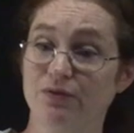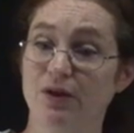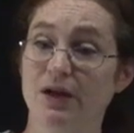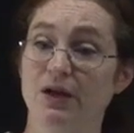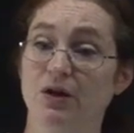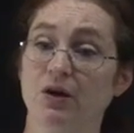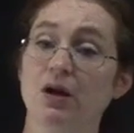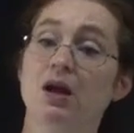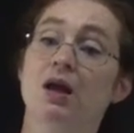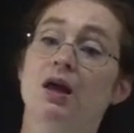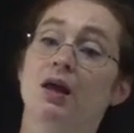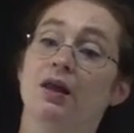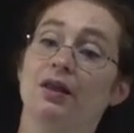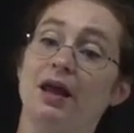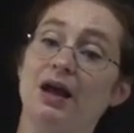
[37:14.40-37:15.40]
fire,
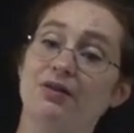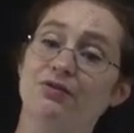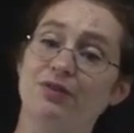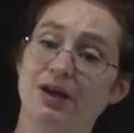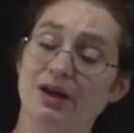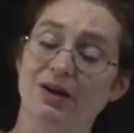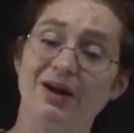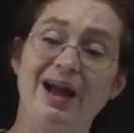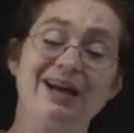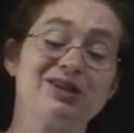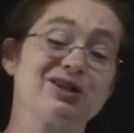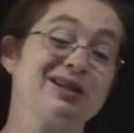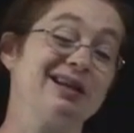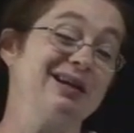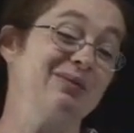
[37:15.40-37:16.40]
that fire
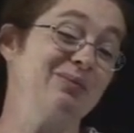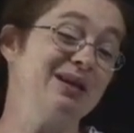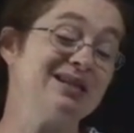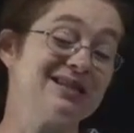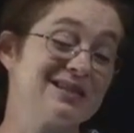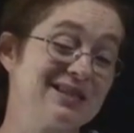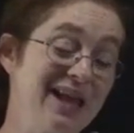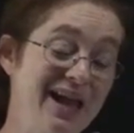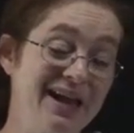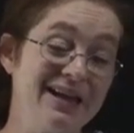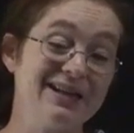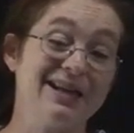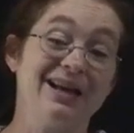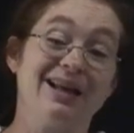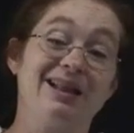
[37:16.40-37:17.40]
actually emits light
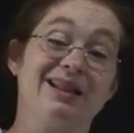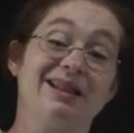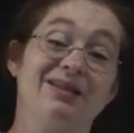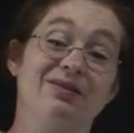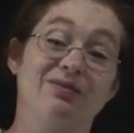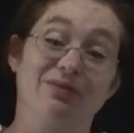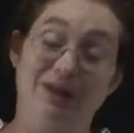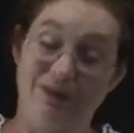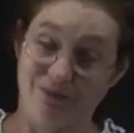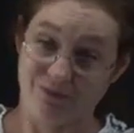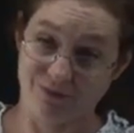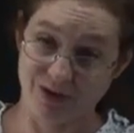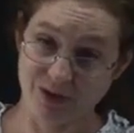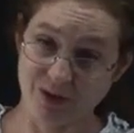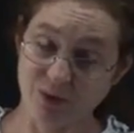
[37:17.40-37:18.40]
at
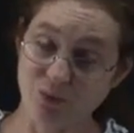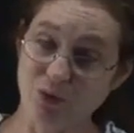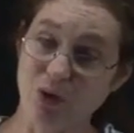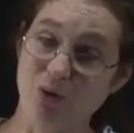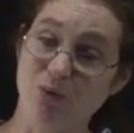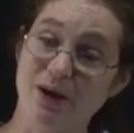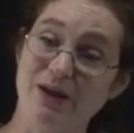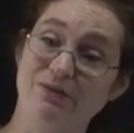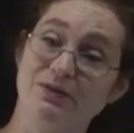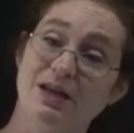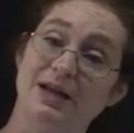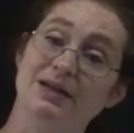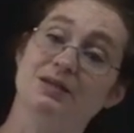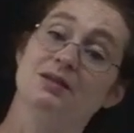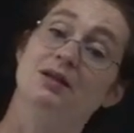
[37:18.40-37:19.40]
very low
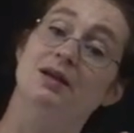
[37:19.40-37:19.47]
wavelengths.